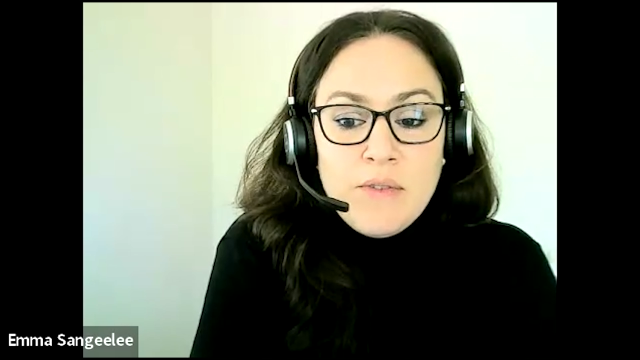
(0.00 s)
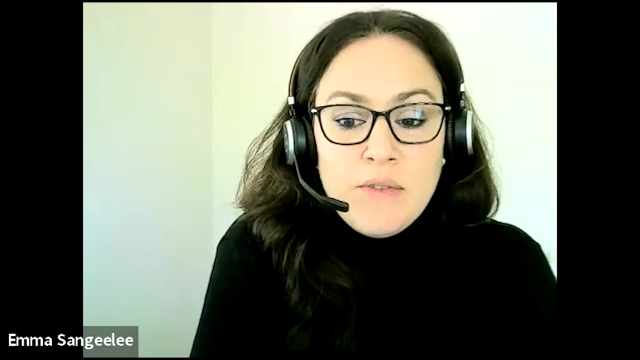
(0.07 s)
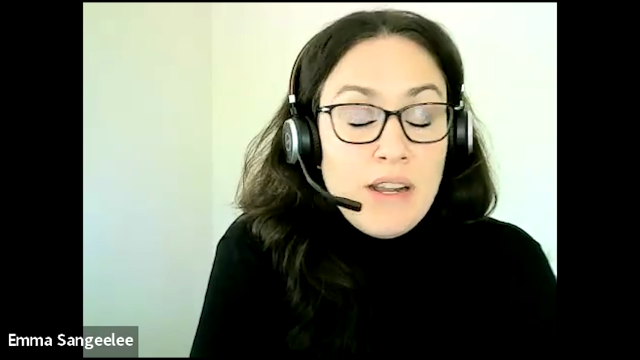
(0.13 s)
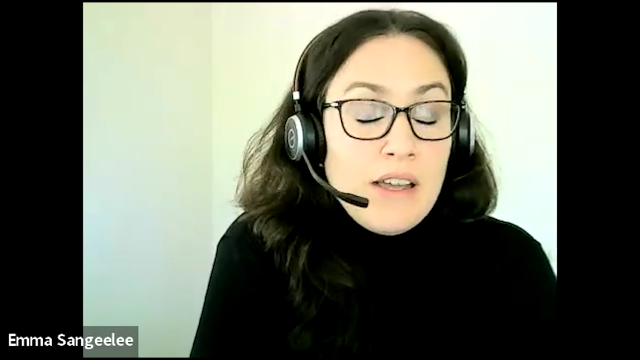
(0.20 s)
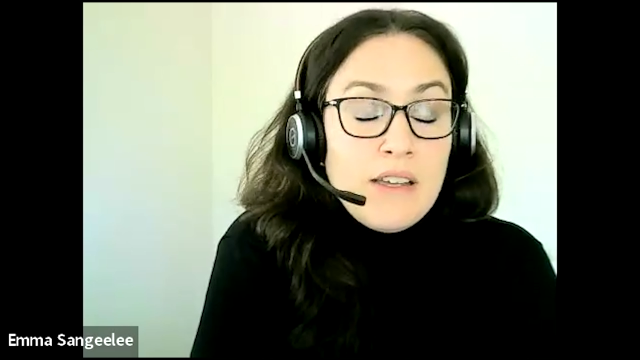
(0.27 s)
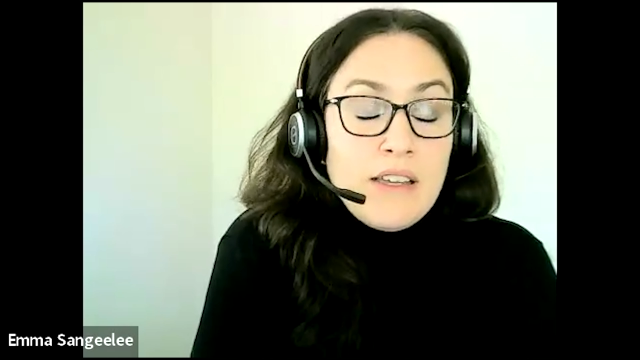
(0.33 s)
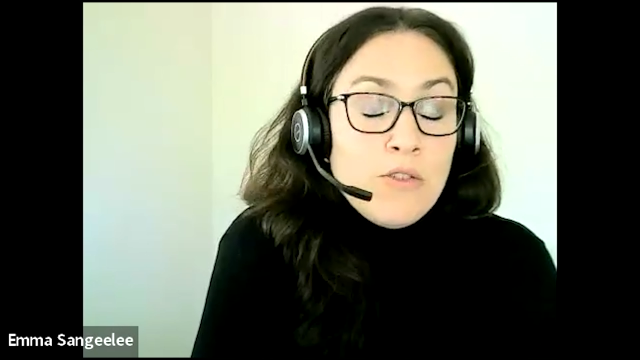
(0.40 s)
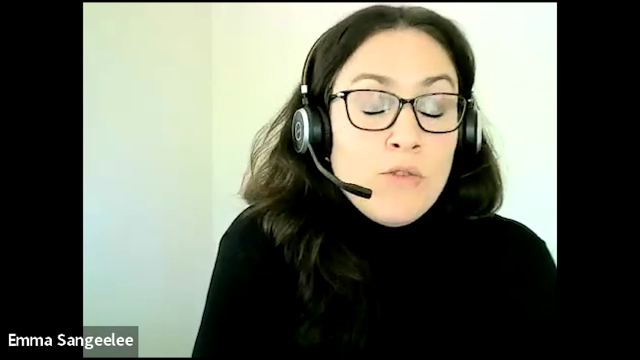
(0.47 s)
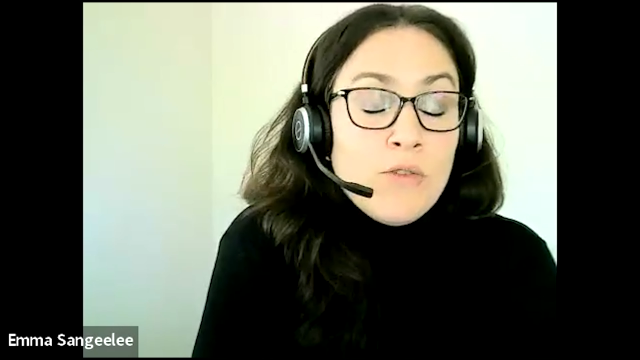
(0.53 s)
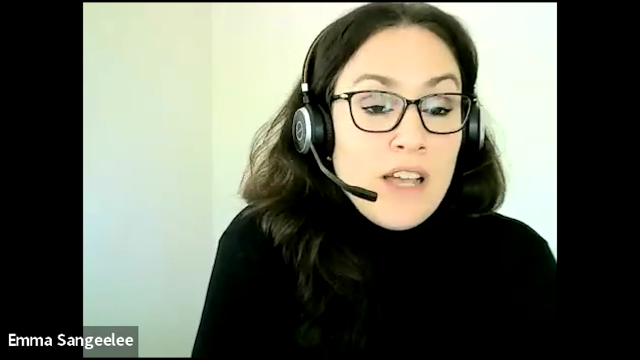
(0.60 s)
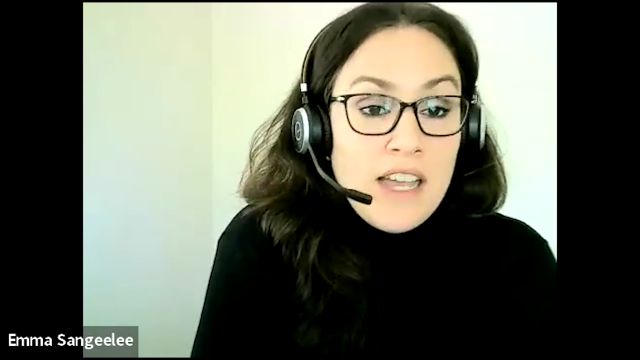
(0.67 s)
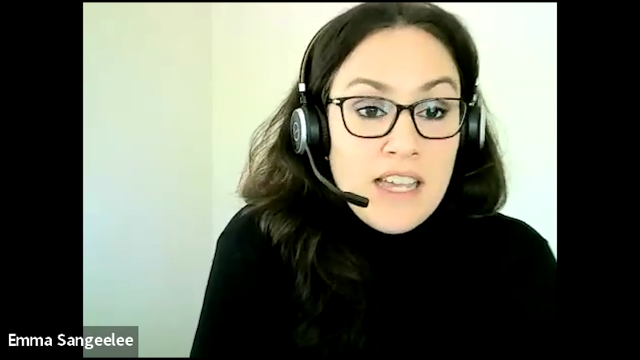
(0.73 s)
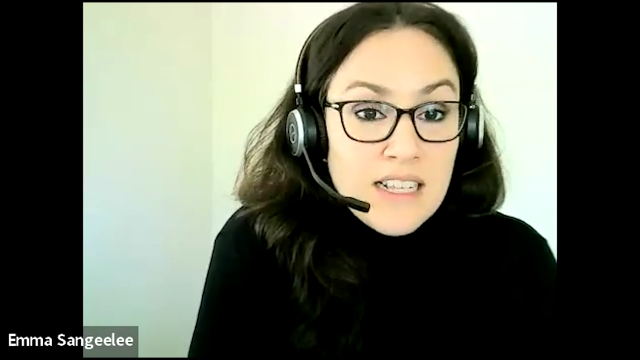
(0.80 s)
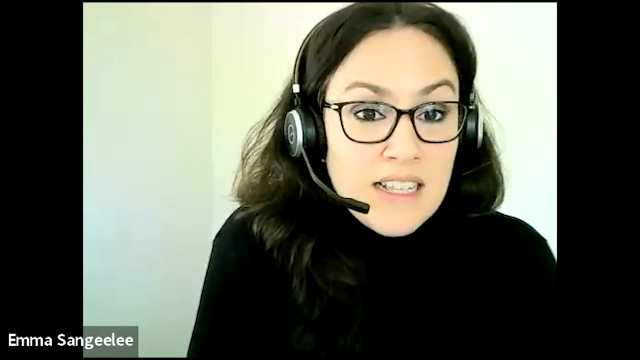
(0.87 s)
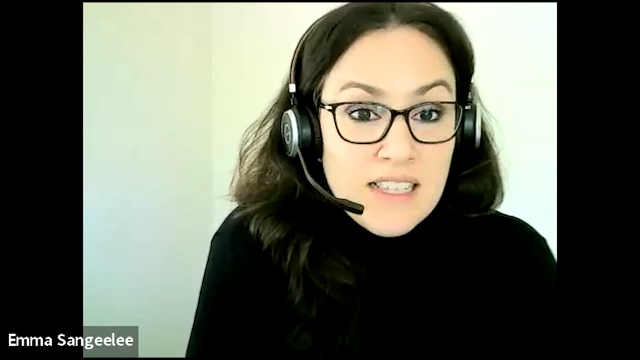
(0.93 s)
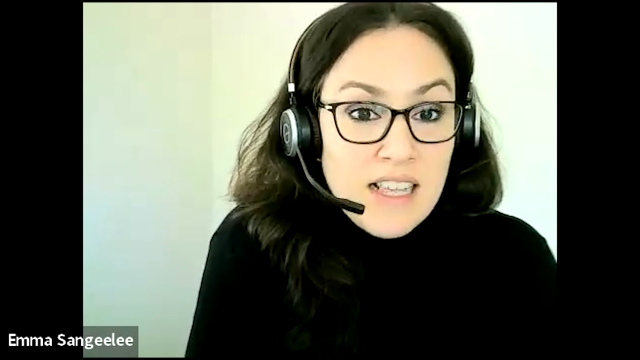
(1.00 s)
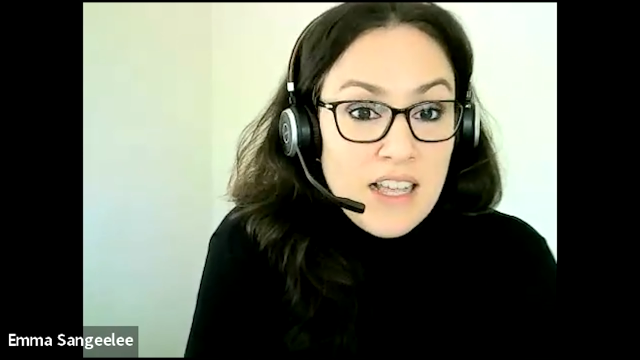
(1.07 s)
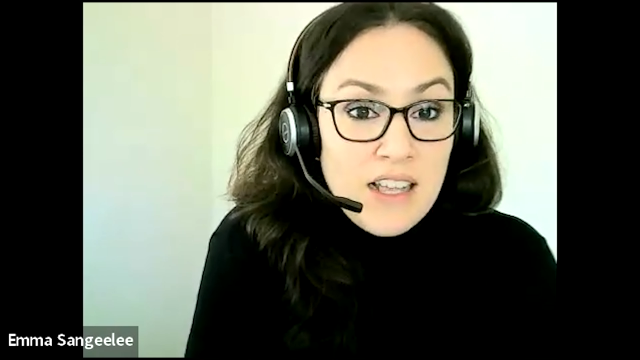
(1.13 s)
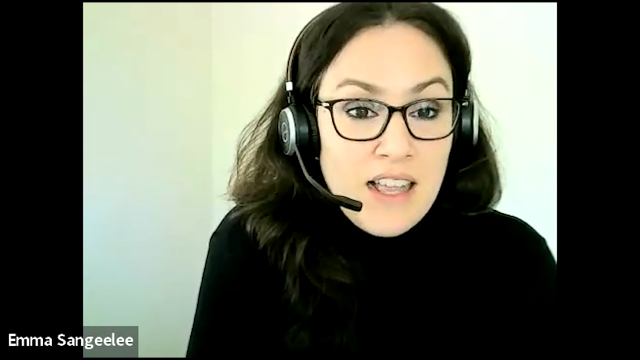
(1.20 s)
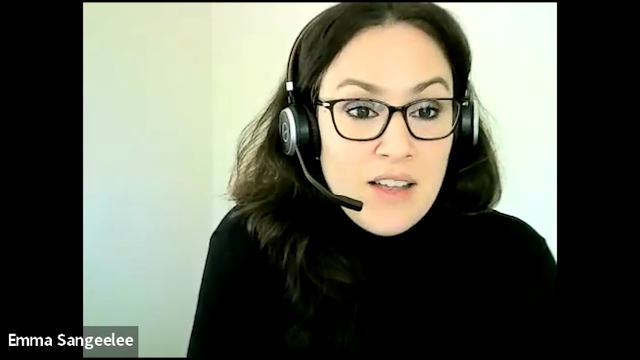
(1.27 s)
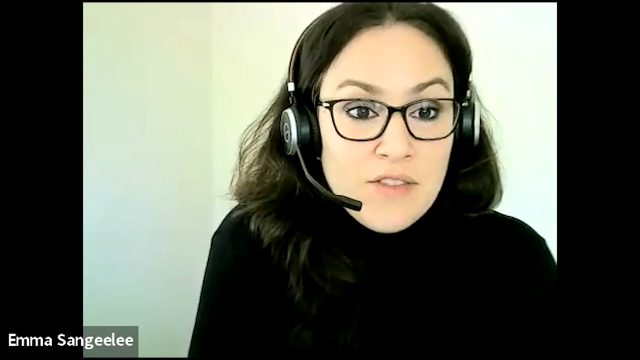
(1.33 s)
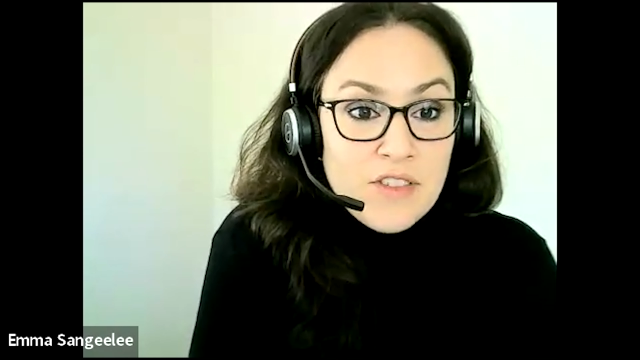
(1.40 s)
well, in all cases,
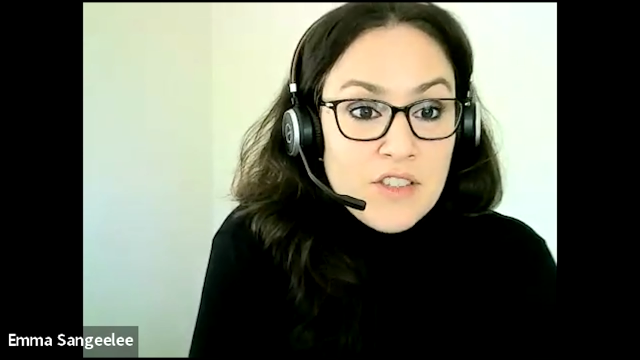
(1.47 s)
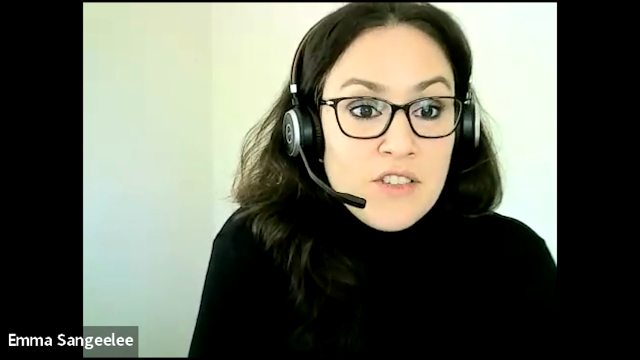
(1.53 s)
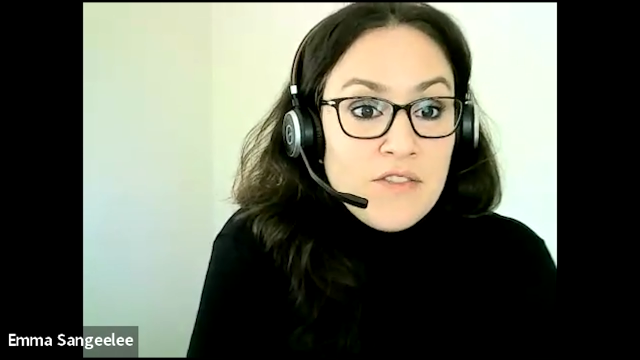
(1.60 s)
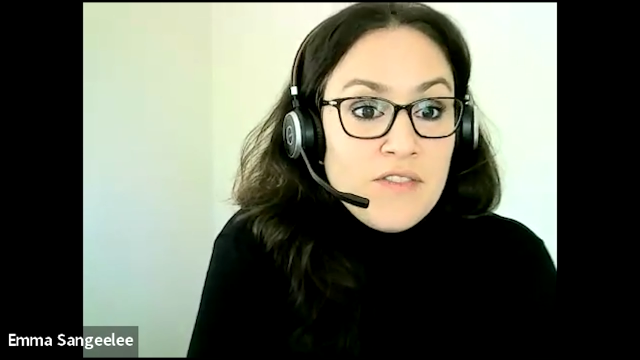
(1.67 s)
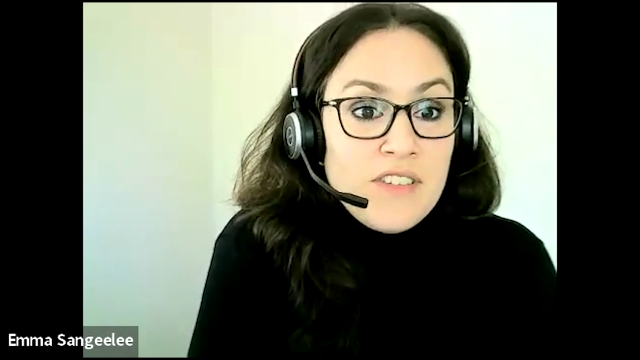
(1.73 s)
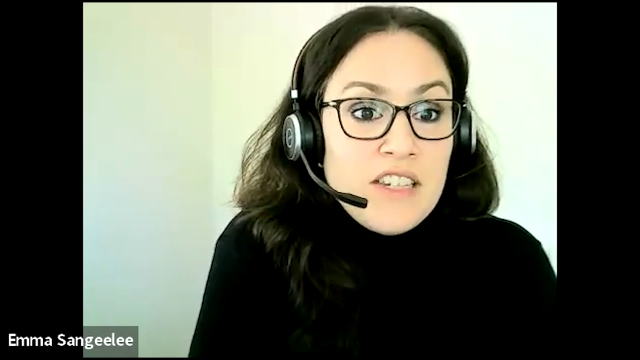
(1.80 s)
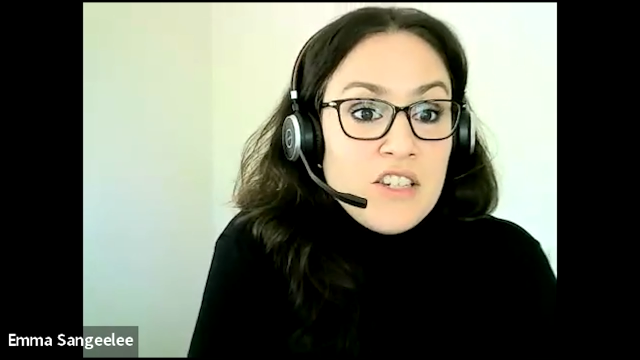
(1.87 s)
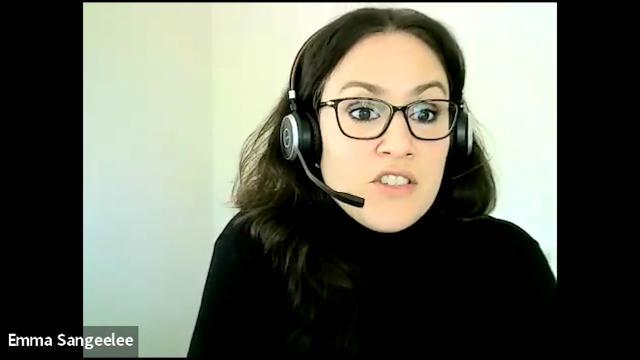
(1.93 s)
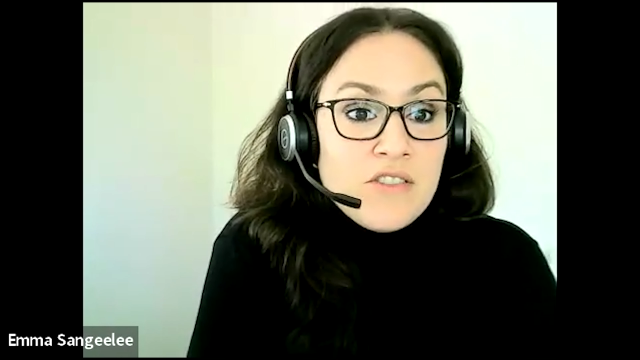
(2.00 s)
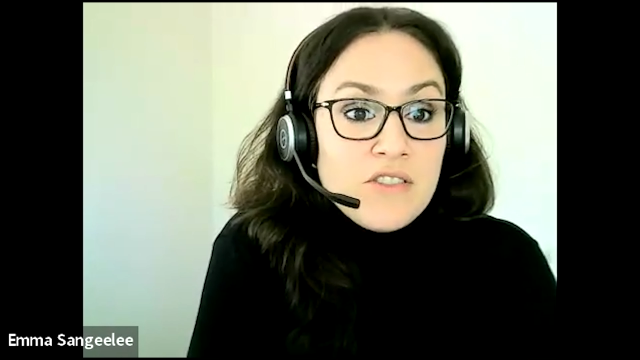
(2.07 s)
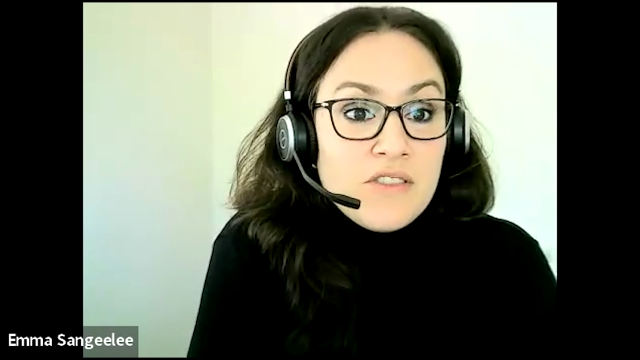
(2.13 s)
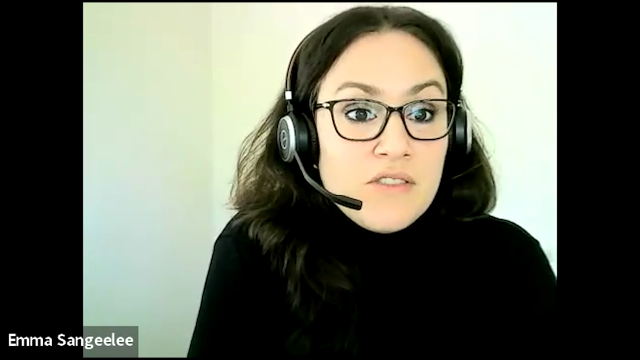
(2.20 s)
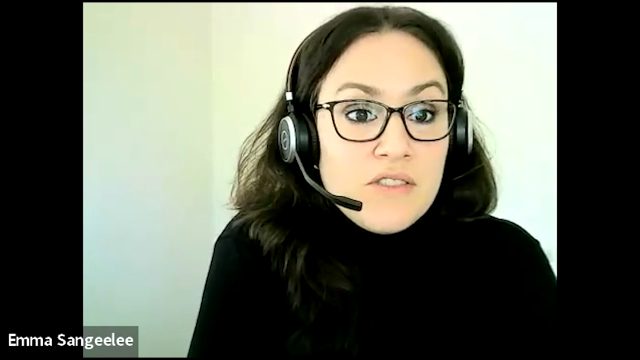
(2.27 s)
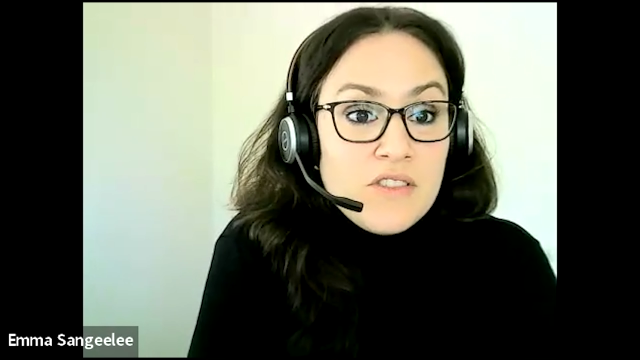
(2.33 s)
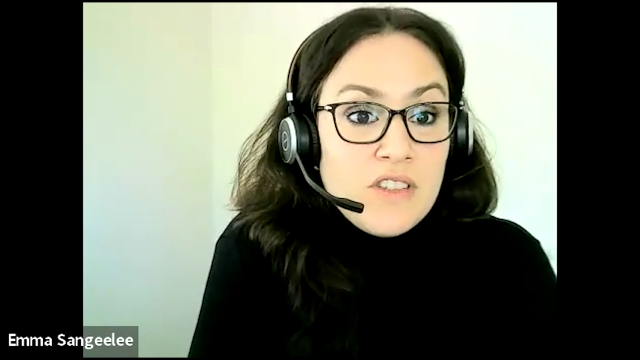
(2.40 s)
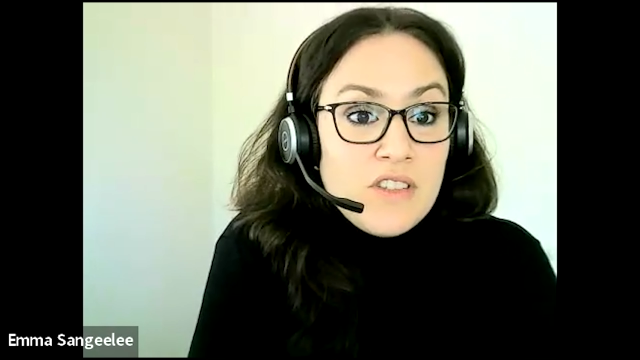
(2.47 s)
I'll have a sort of initial